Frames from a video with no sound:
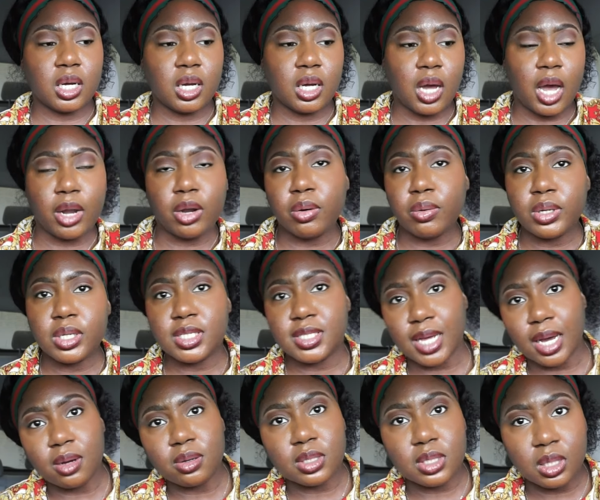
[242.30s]
I know it
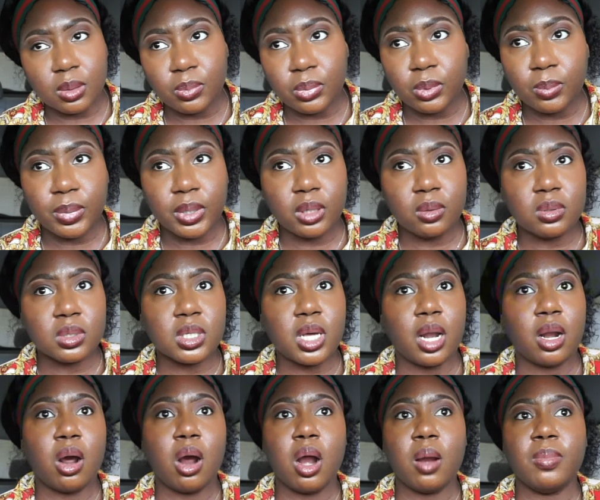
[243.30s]
sounds simple, but it was
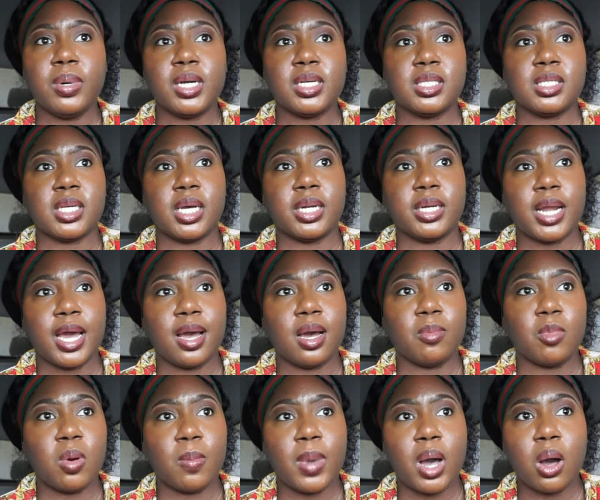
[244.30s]
kind of hard because like now
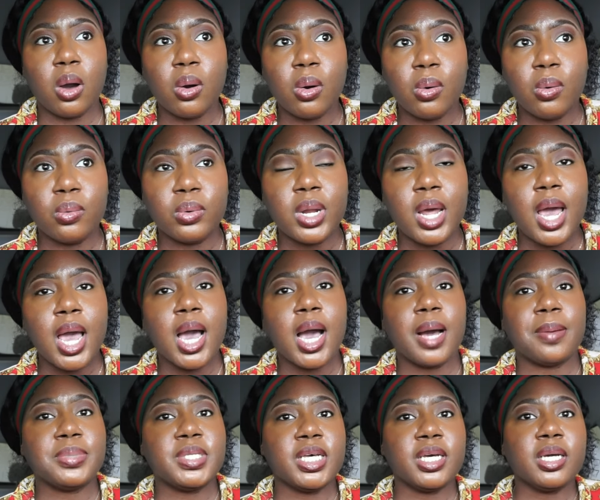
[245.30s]
I'm on my own.
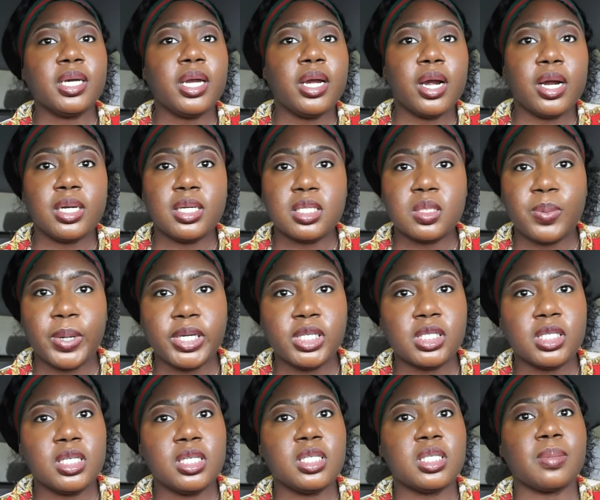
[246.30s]
I'm taking care of these
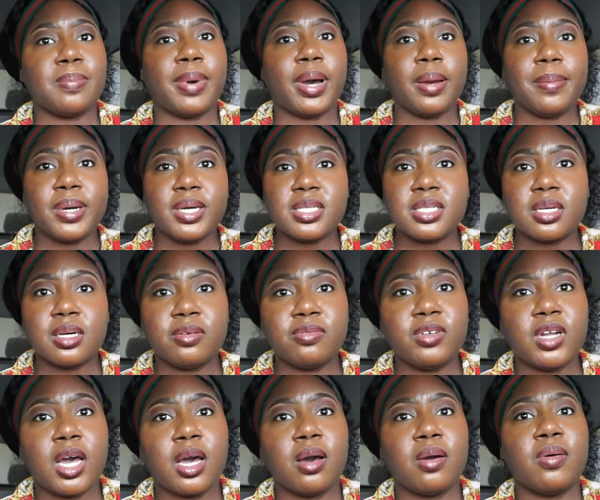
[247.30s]
patients by myself
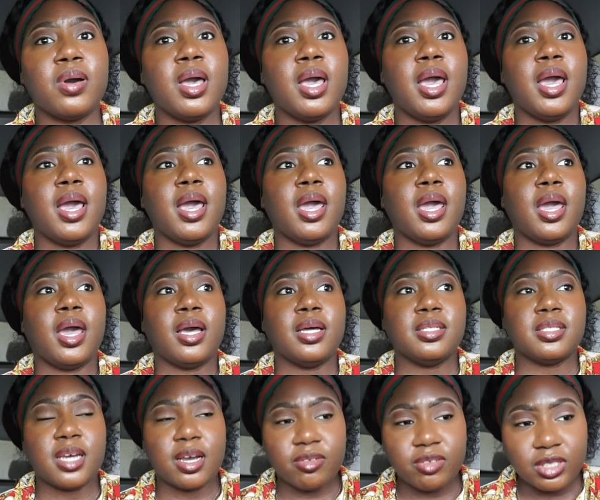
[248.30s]
now
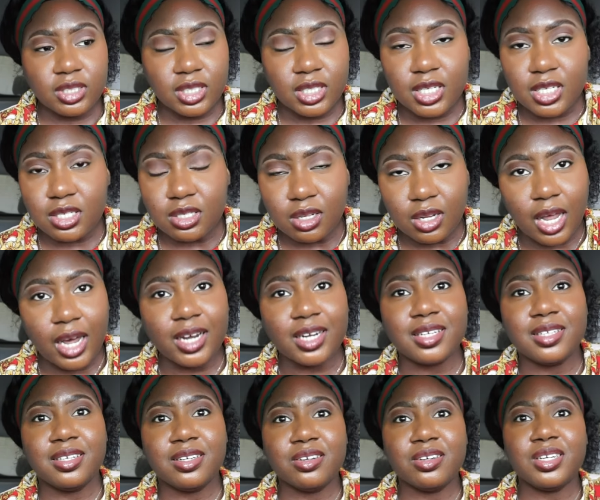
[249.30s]
and everything is like
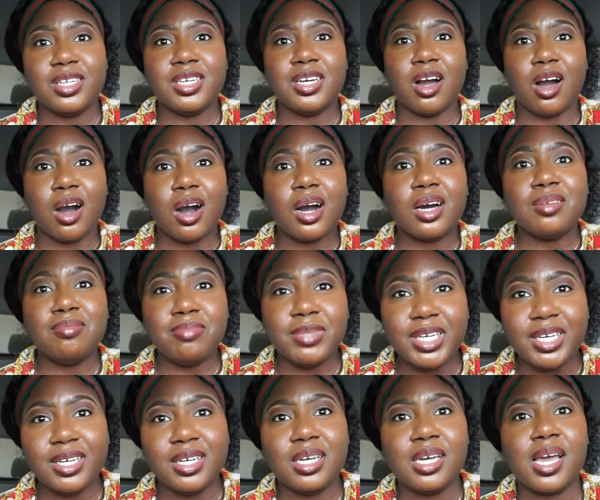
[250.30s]
literally on
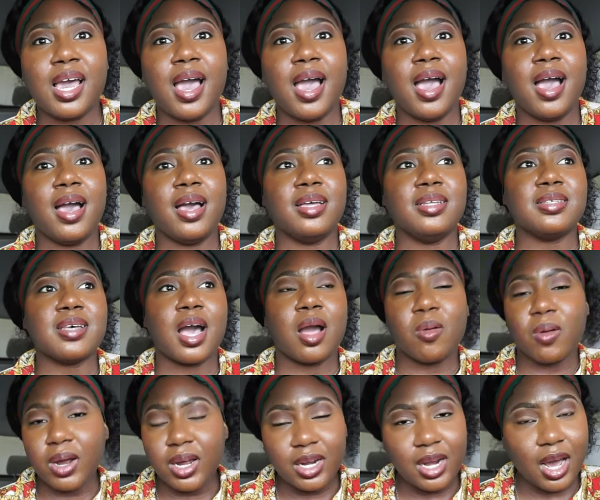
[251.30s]
me and I
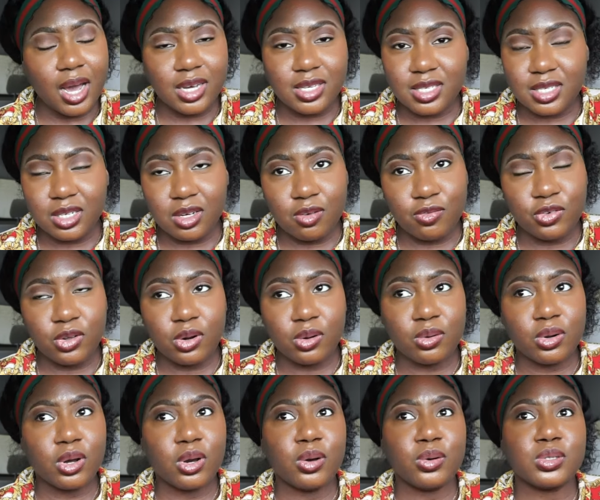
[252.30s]
work in the ICU if you
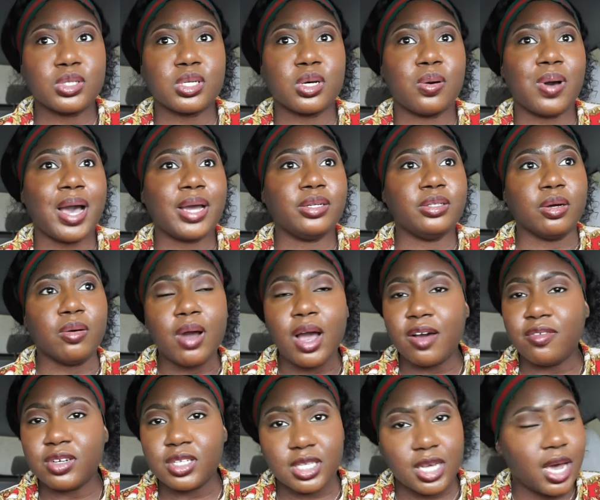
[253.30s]
don't know. So I don't
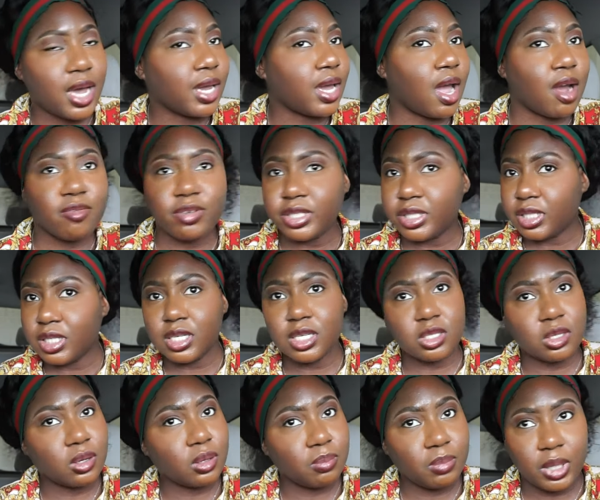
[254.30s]
have a tech. Everything
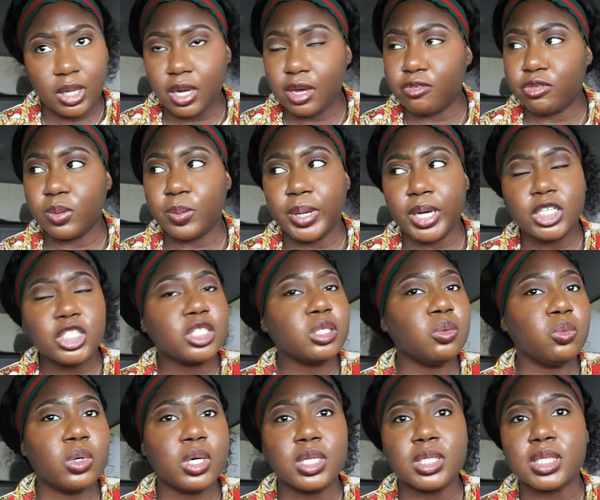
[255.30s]
is on me. If the
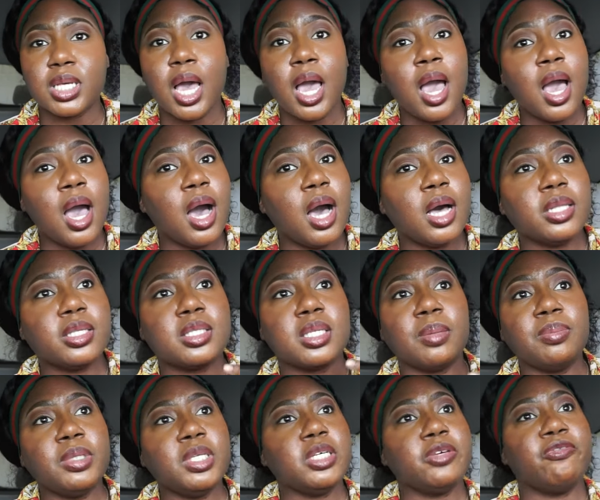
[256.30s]
patient wants
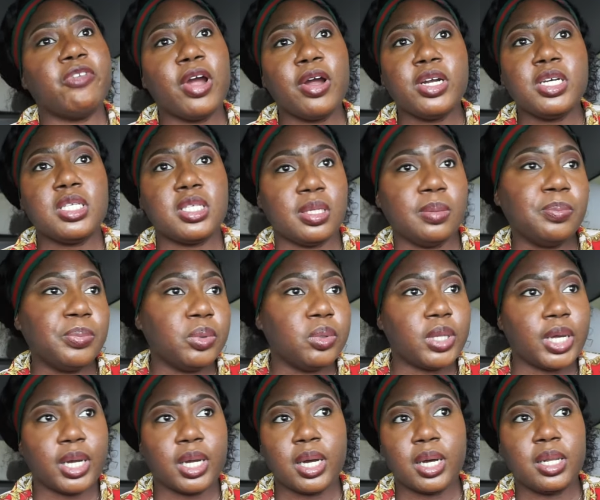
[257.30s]
something very simple
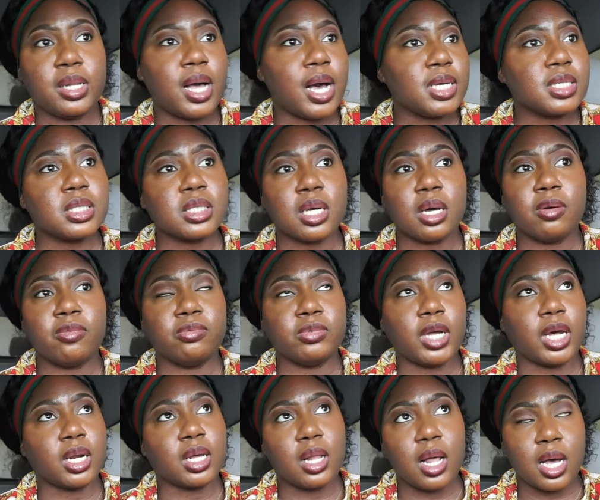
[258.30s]
like a glass of,
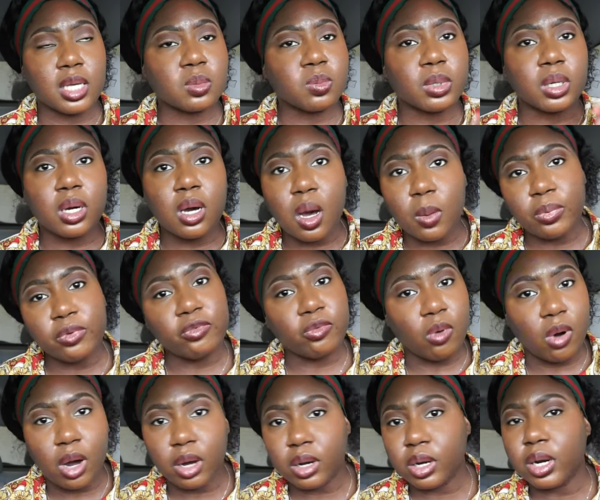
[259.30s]
not a glass, but a cup of
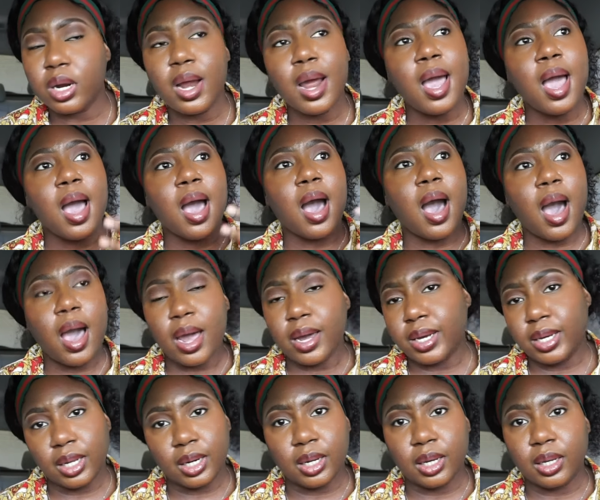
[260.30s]
water, I
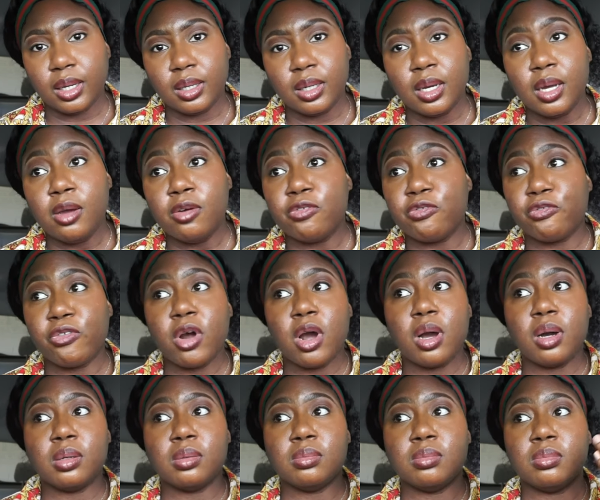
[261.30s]
get it
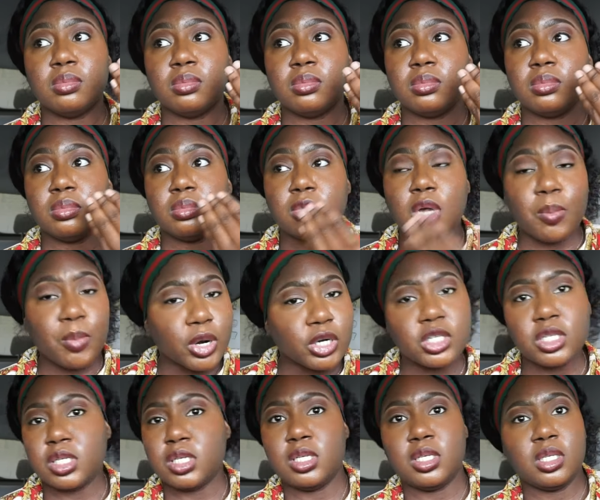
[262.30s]
from
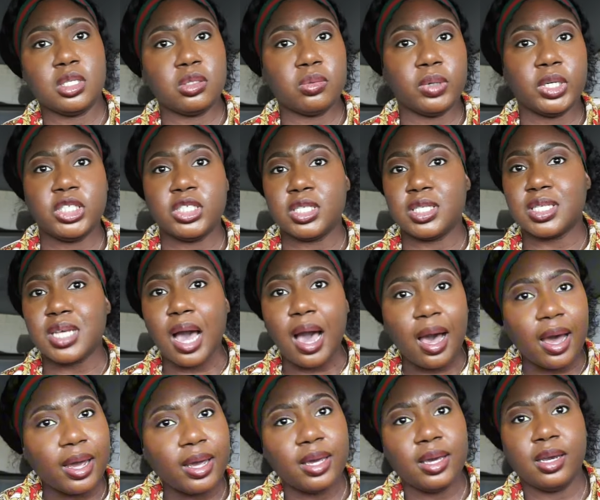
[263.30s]
emergency situations.
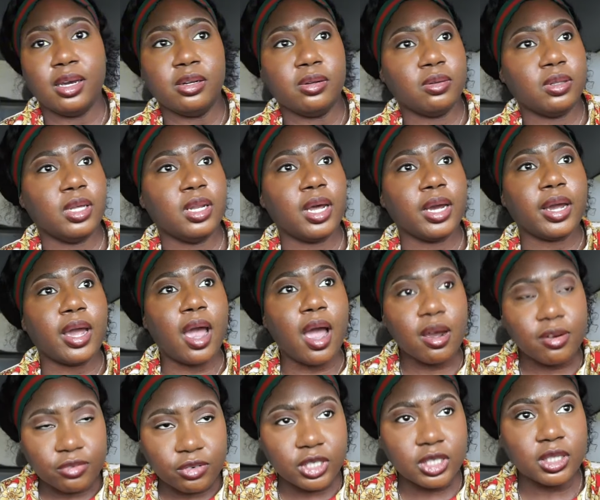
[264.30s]
I handle it. Like
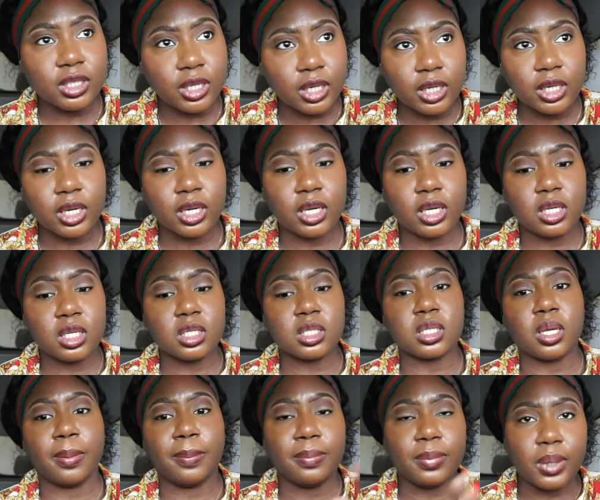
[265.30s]
everything is
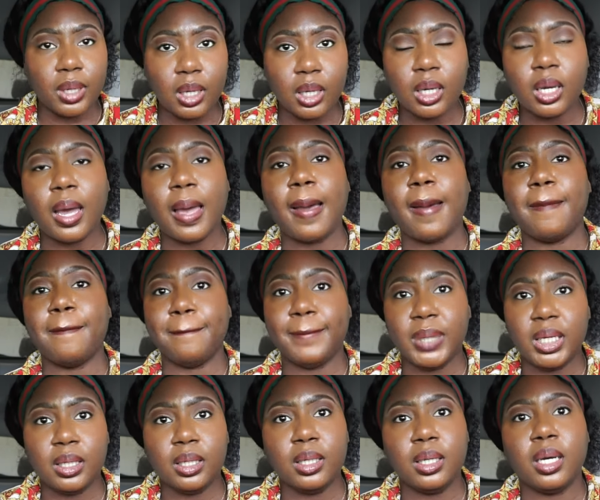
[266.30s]
me,
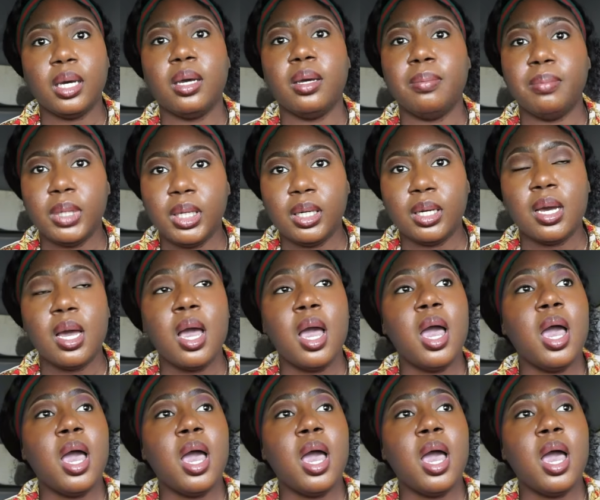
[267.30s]
me, and me.